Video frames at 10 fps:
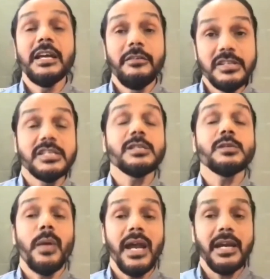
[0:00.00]
which is
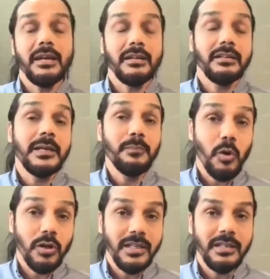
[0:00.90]
where the
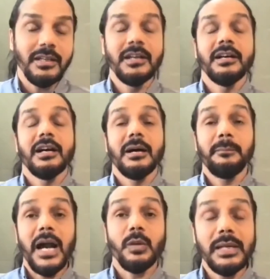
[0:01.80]
important
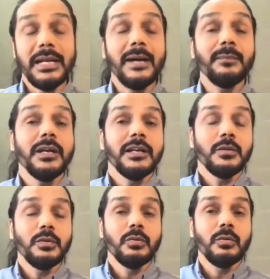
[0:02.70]
part will come
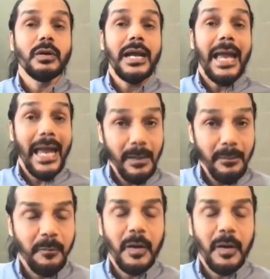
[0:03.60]
to help